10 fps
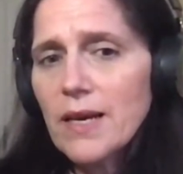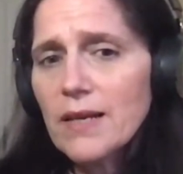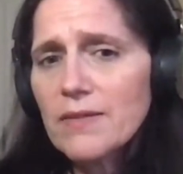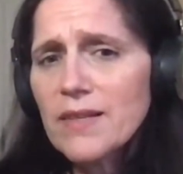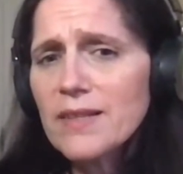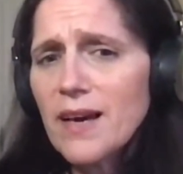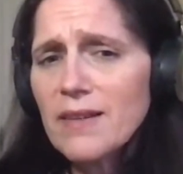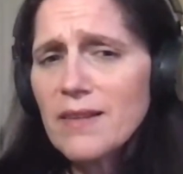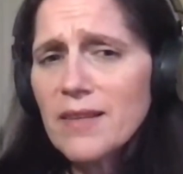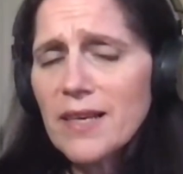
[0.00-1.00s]
And I think the
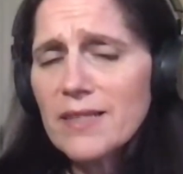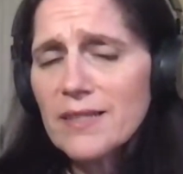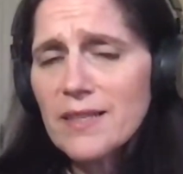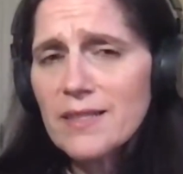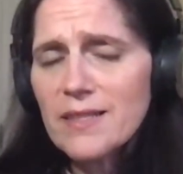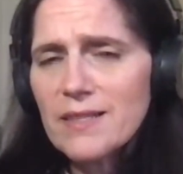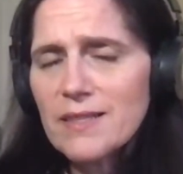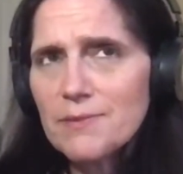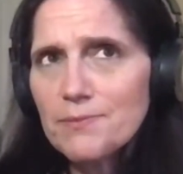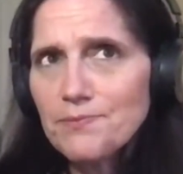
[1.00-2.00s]
other thing is there's this